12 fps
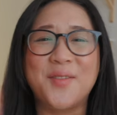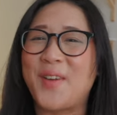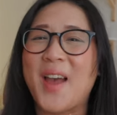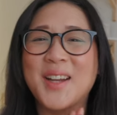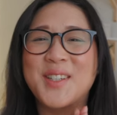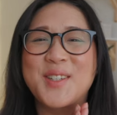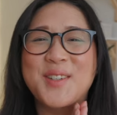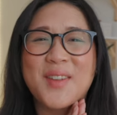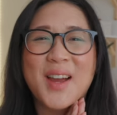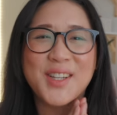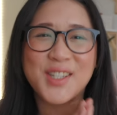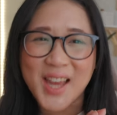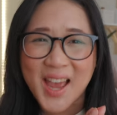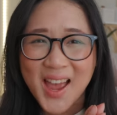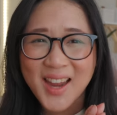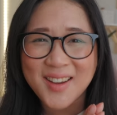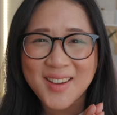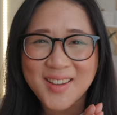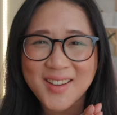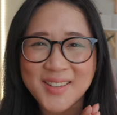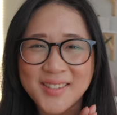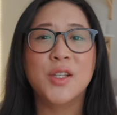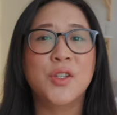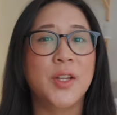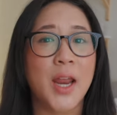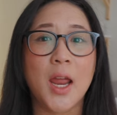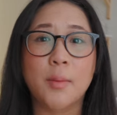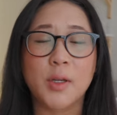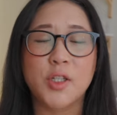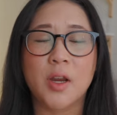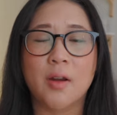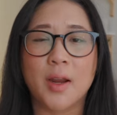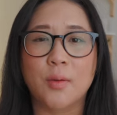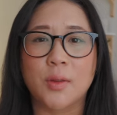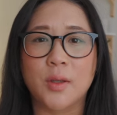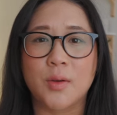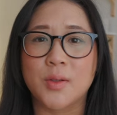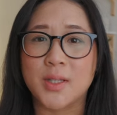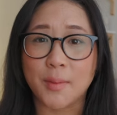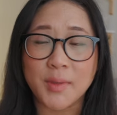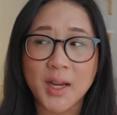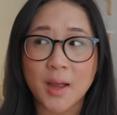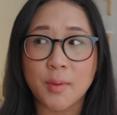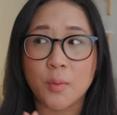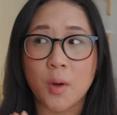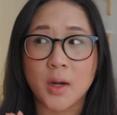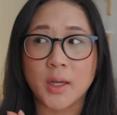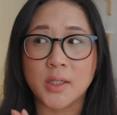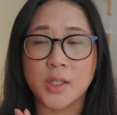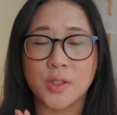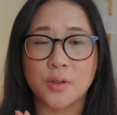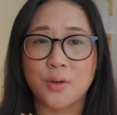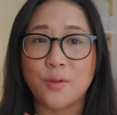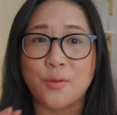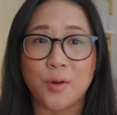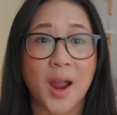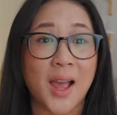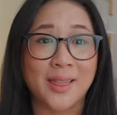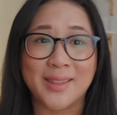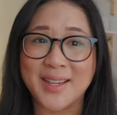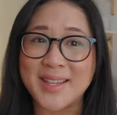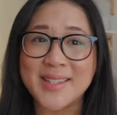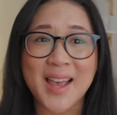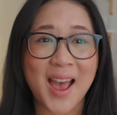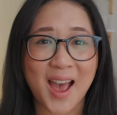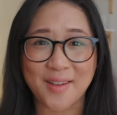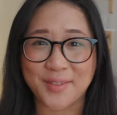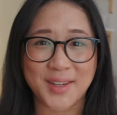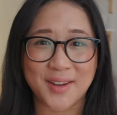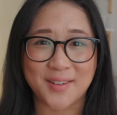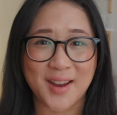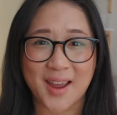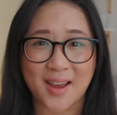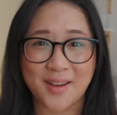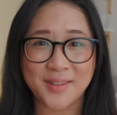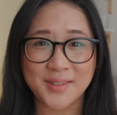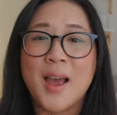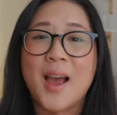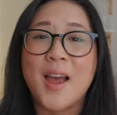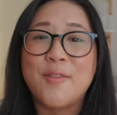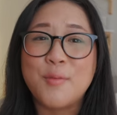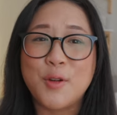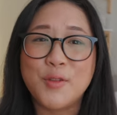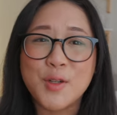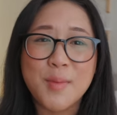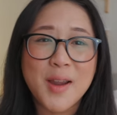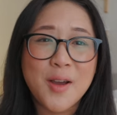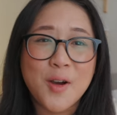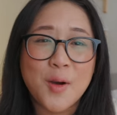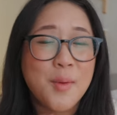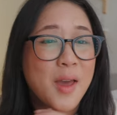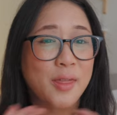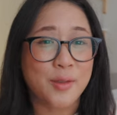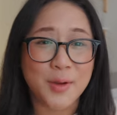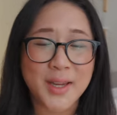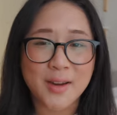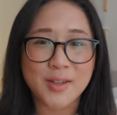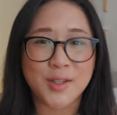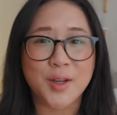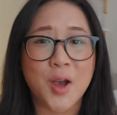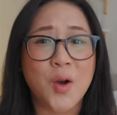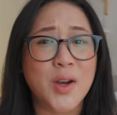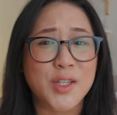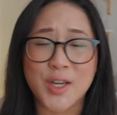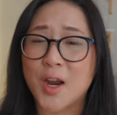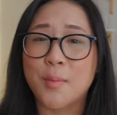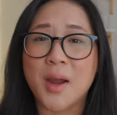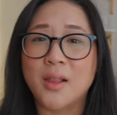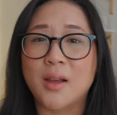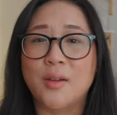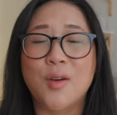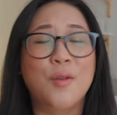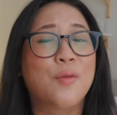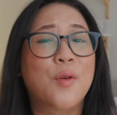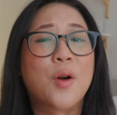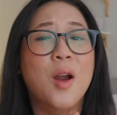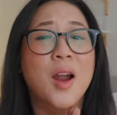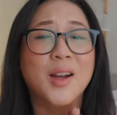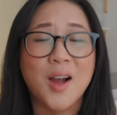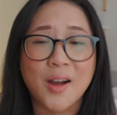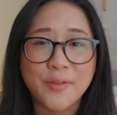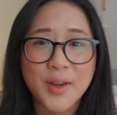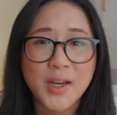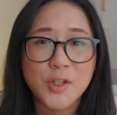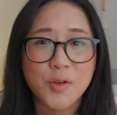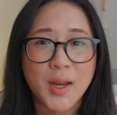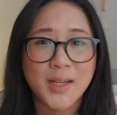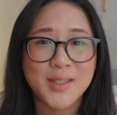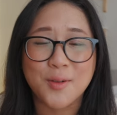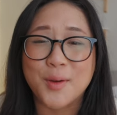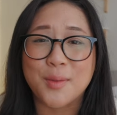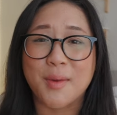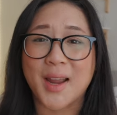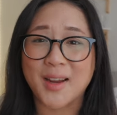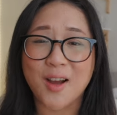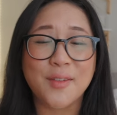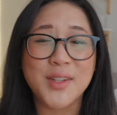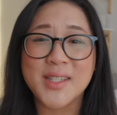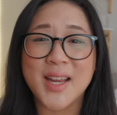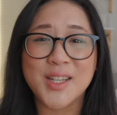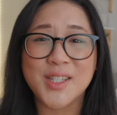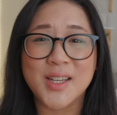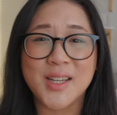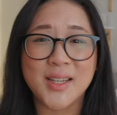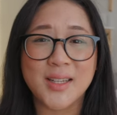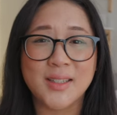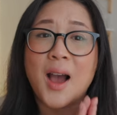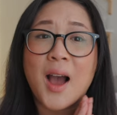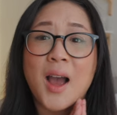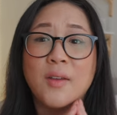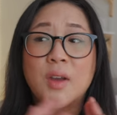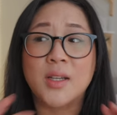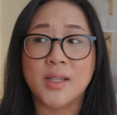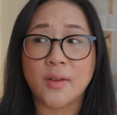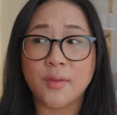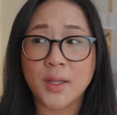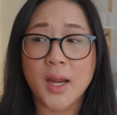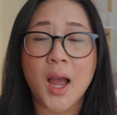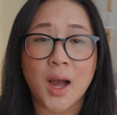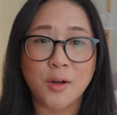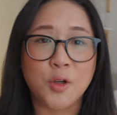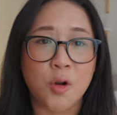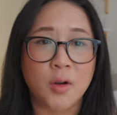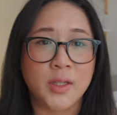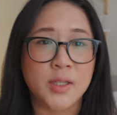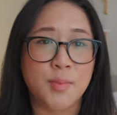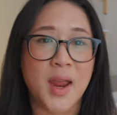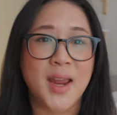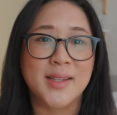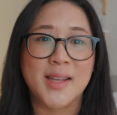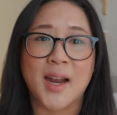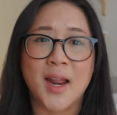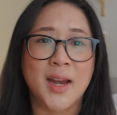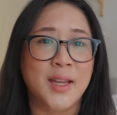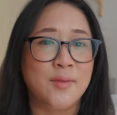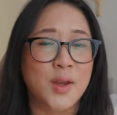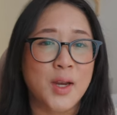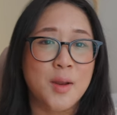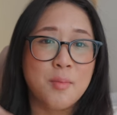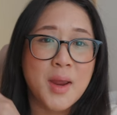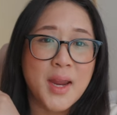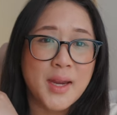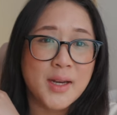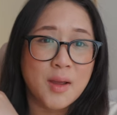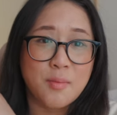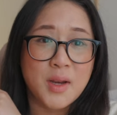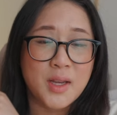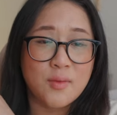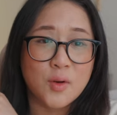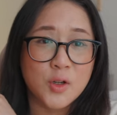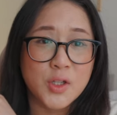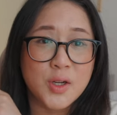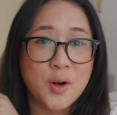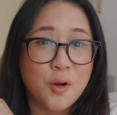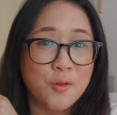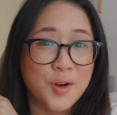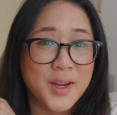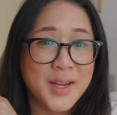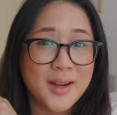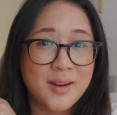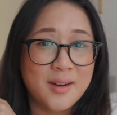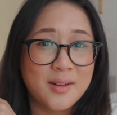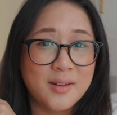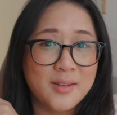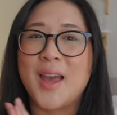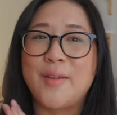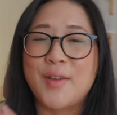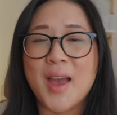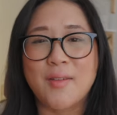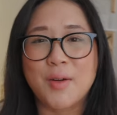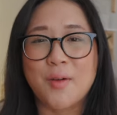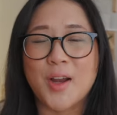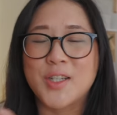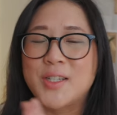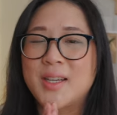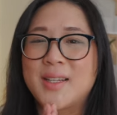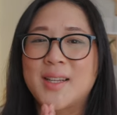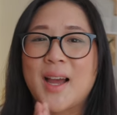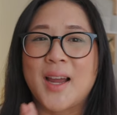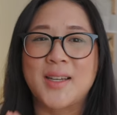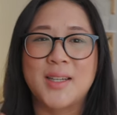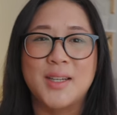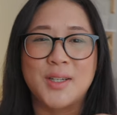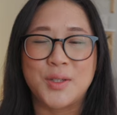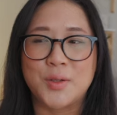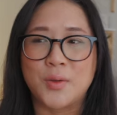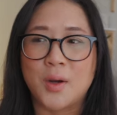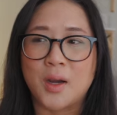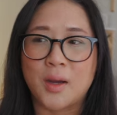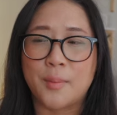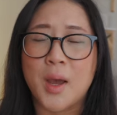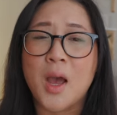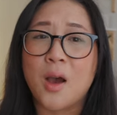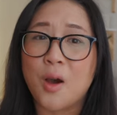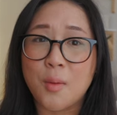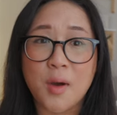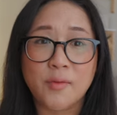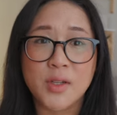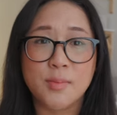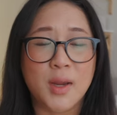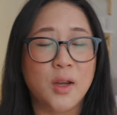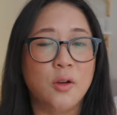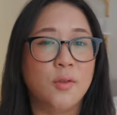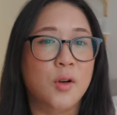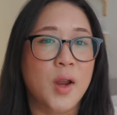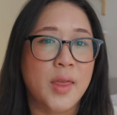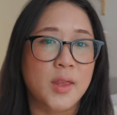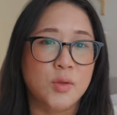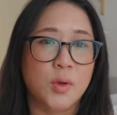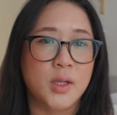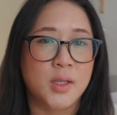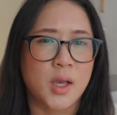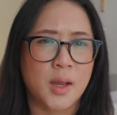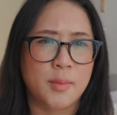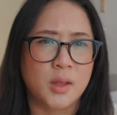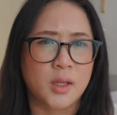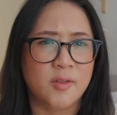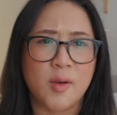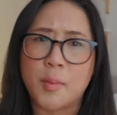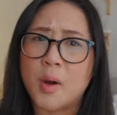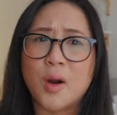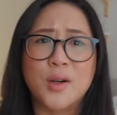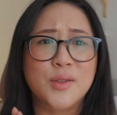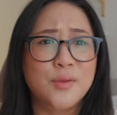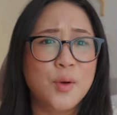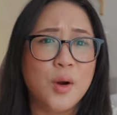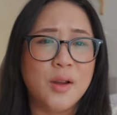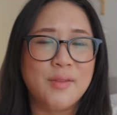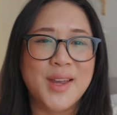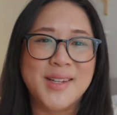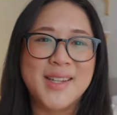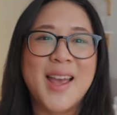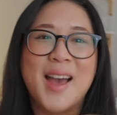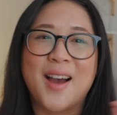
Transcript: back to my channel. Today I'll be sharing with you something I've been wanting to do for at least half a year now. I've moved to my home 3 years ago and shared my love for coffee and drinks with my coffee station. I've definitely outgrown the space and I even made a mini version over here. If you haven't watched it, I did do home office makeover and this was, I believe, a part four of it.